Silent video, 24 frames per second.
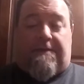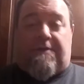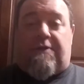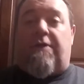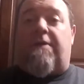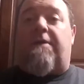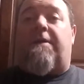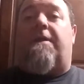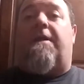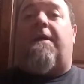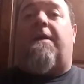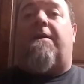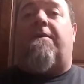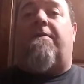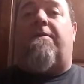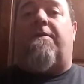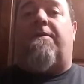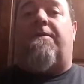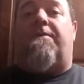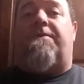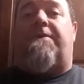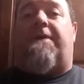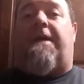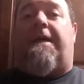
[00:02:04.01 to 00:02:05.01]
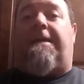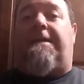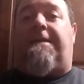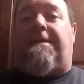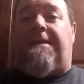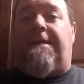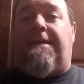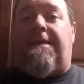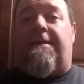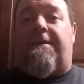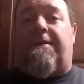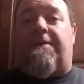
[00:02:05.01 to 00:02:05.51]
took a lot of those
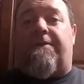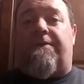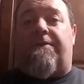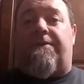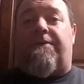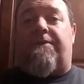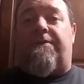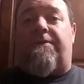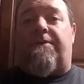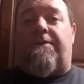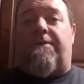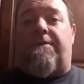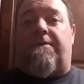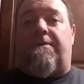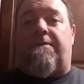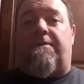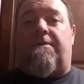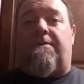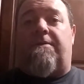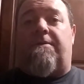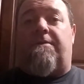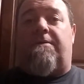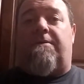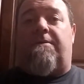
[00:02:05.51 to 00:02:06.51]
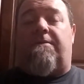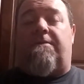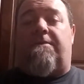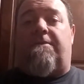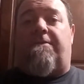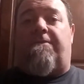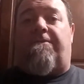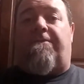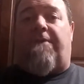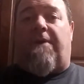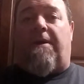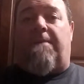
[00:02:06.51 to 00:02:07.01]
ideas
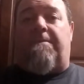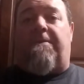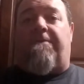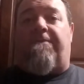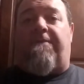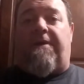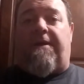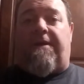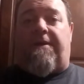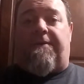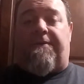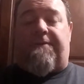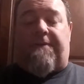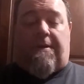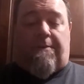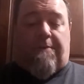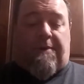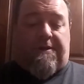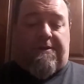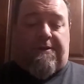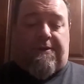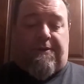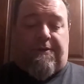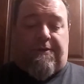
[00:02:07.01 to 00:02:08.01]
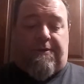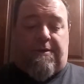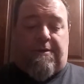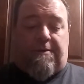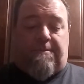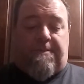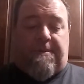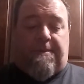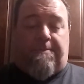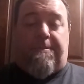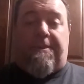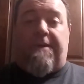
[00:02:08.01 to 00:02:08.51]
from the videos I watched on
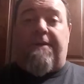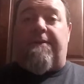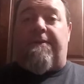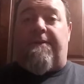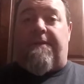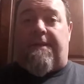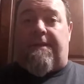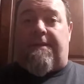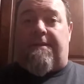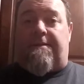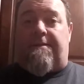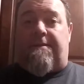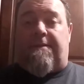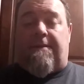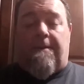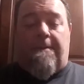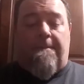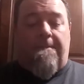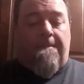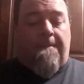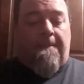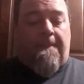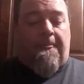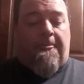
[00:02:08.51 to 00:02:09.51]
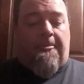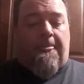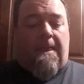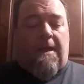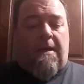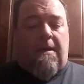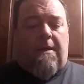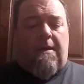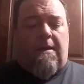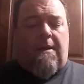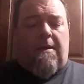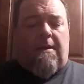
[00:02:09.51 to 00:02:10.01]
YouTube to build these,
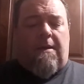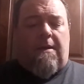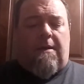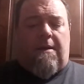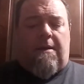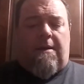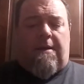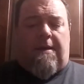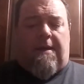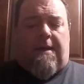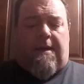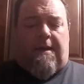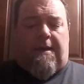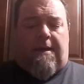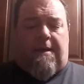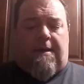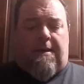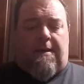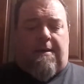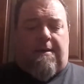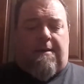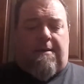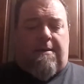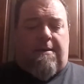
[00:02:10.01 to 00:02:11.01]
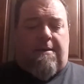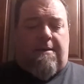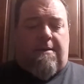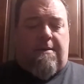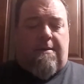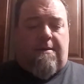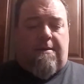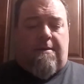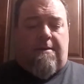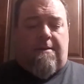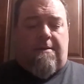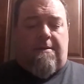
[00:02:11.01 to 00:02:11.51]
and
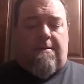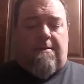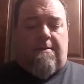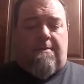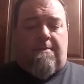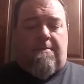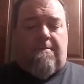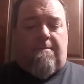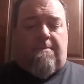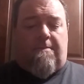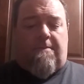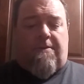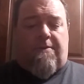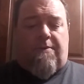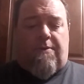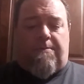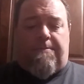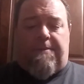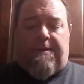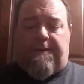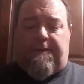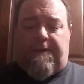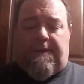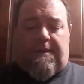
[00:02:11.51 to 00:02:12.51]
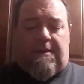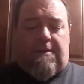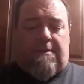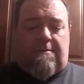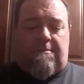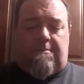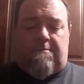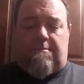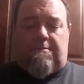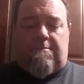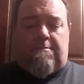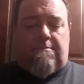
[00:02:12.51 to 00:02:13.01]
through
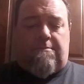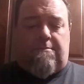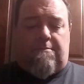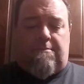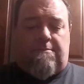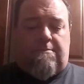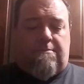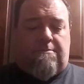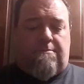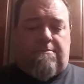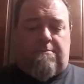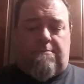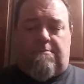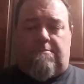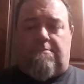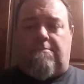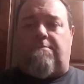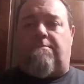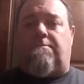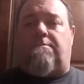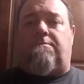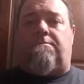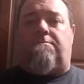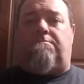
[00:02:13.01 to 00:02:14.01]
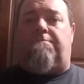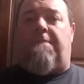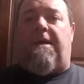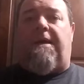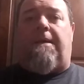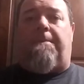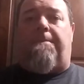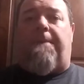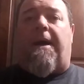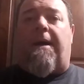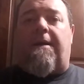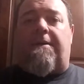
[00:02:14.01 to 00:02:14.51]
building
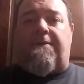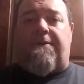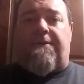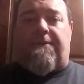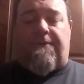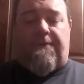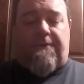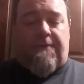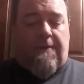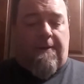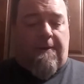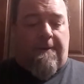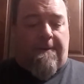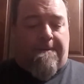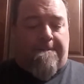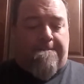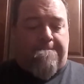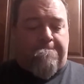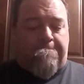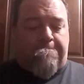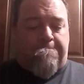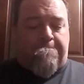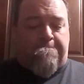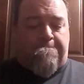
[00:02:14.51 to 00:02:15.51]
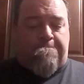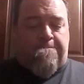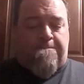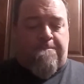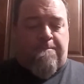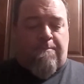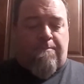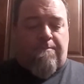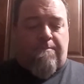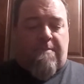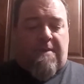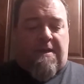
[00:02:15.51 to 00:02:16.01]
many boxes,
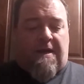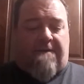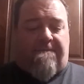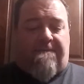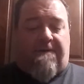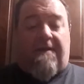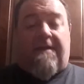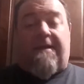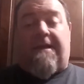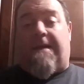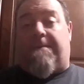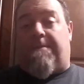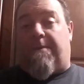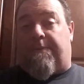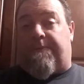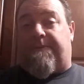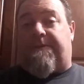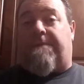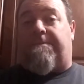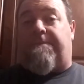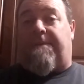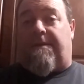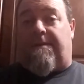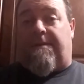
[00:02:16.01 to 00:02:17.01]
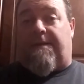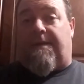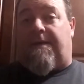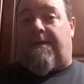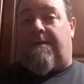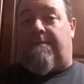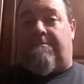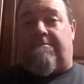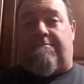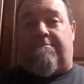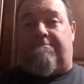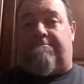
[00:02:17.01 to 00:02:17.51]
I finally came up with something
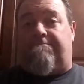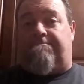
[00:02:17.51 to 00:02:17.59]
that